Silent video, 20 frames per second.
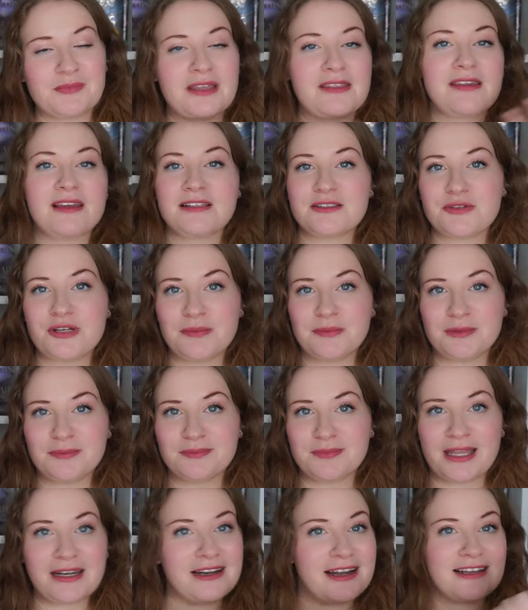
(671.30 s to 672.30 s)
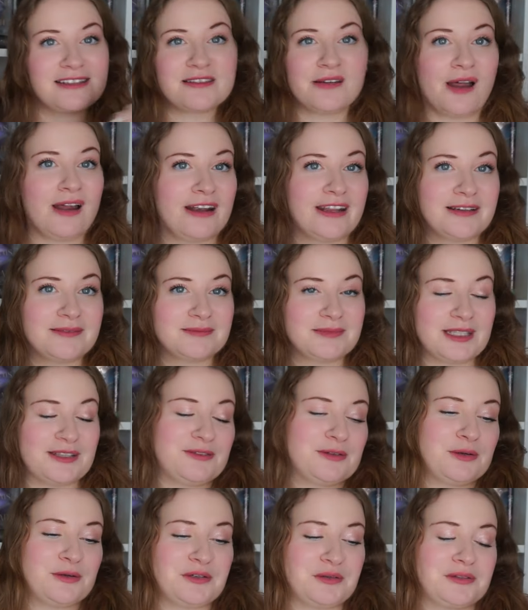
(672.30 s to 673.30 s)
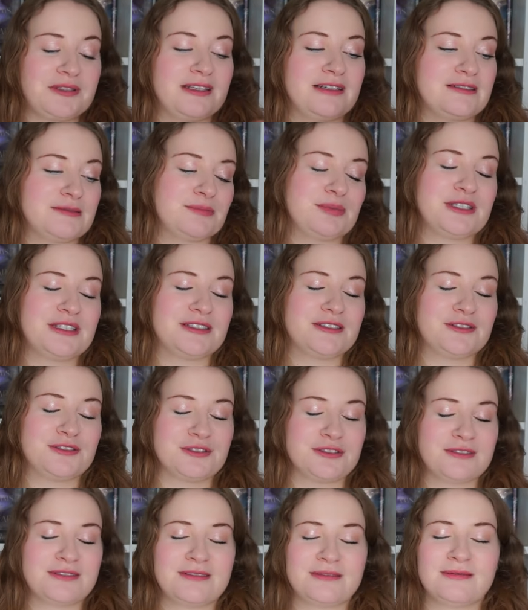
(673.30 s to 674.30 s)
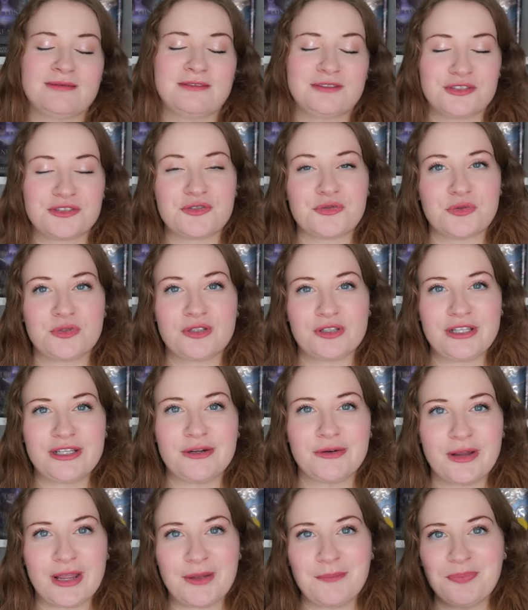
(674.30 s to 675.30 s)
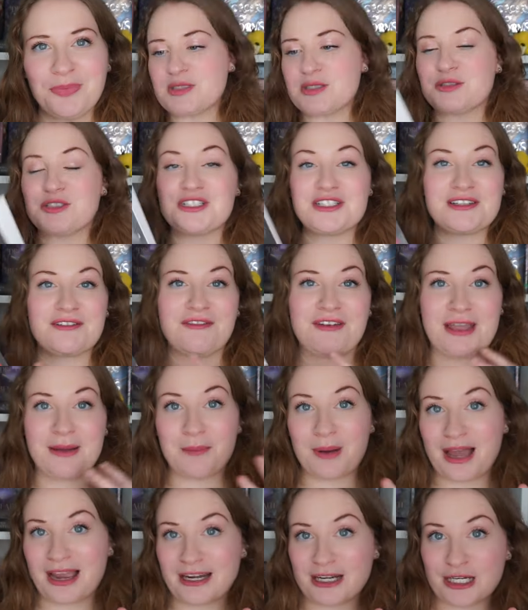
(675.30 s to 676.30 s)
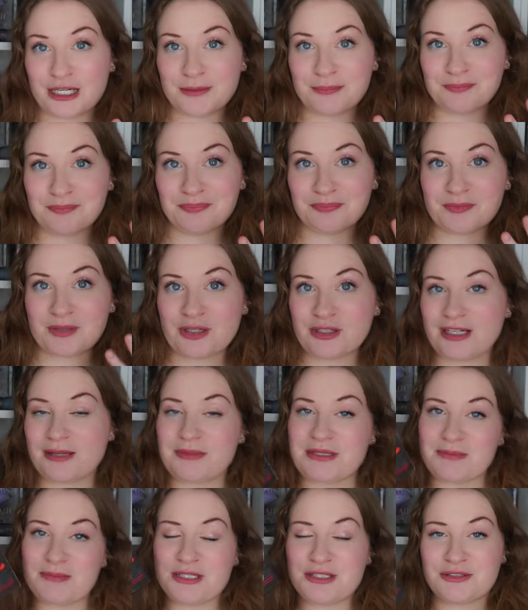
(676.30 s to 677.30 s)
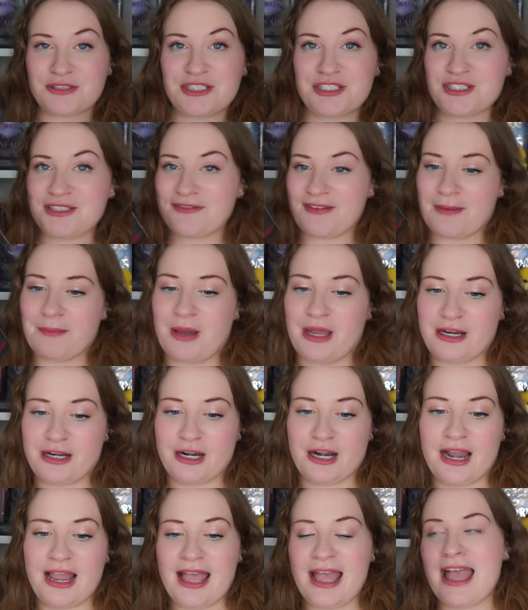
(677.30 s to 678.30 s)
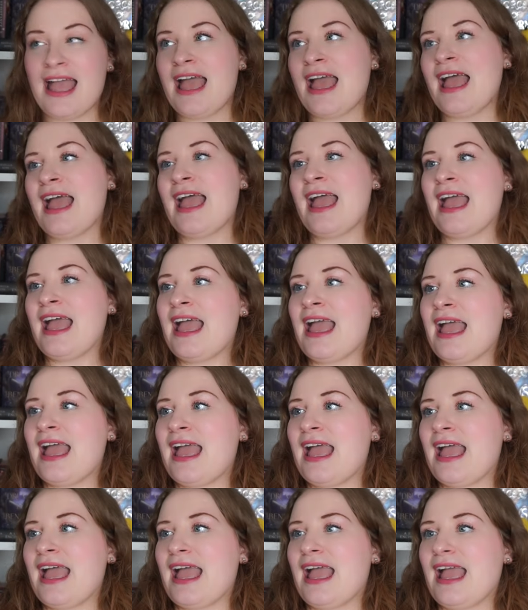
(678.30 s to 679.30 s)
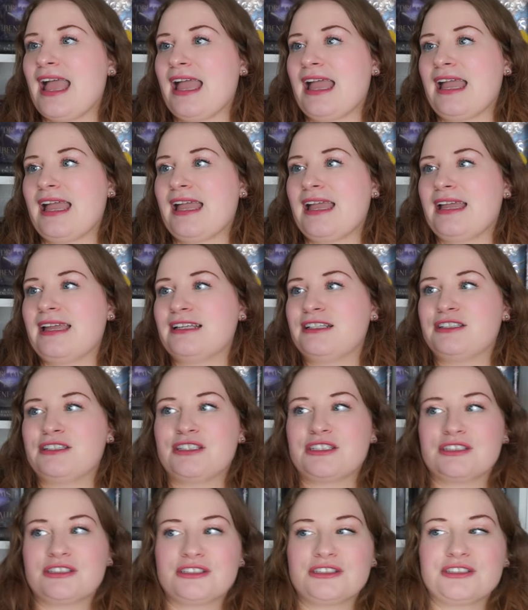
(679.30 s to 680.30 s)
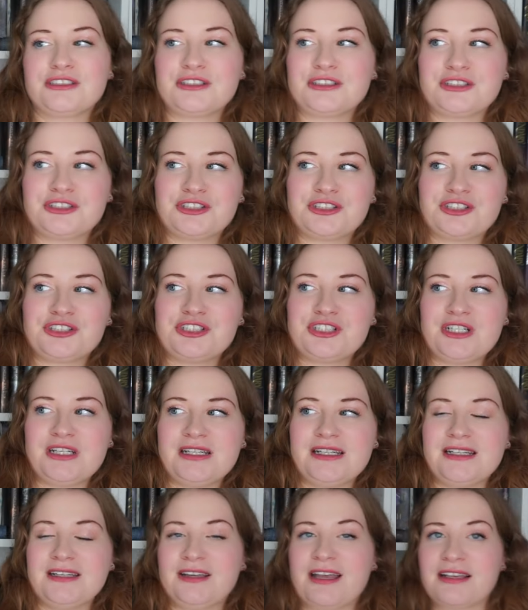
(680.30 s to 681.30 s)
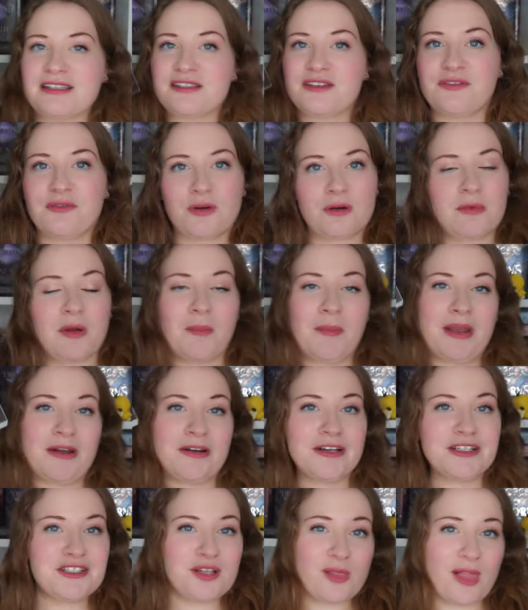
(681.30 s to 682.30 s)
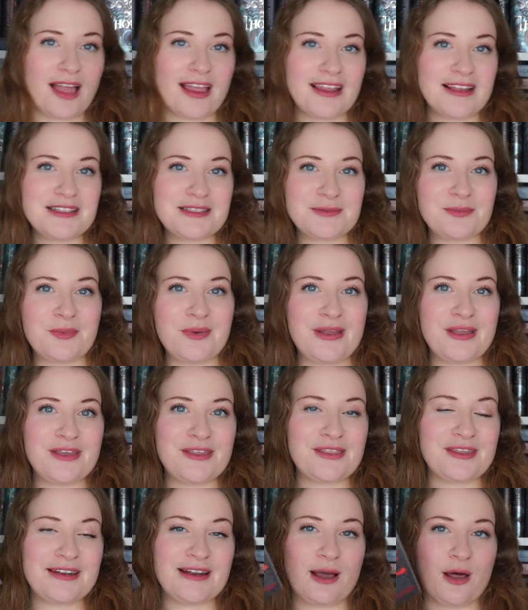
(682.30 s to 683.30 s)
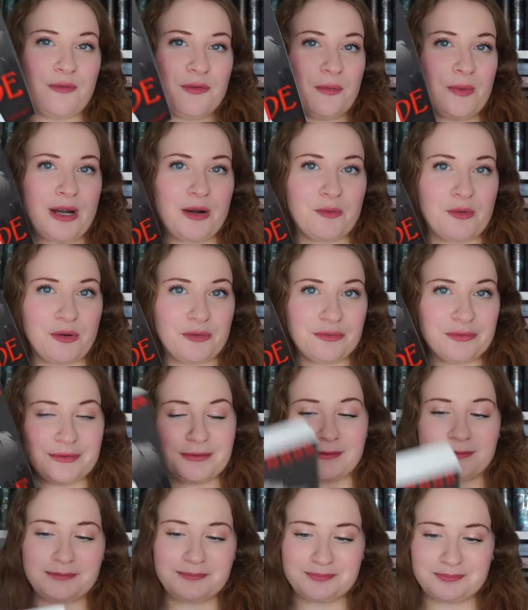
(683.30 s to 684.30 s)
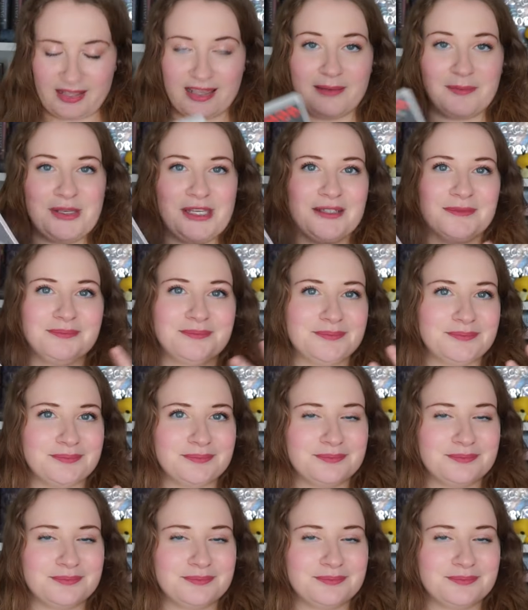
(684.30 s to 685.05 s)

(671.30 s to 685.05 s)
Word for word: And it has nodding. If you don't know what that is, please just Google it, okay? So she's a vampire. Her name is Misery. She's a vampire. And she has to form a marriage alliance with an alpha werewolf. I mean,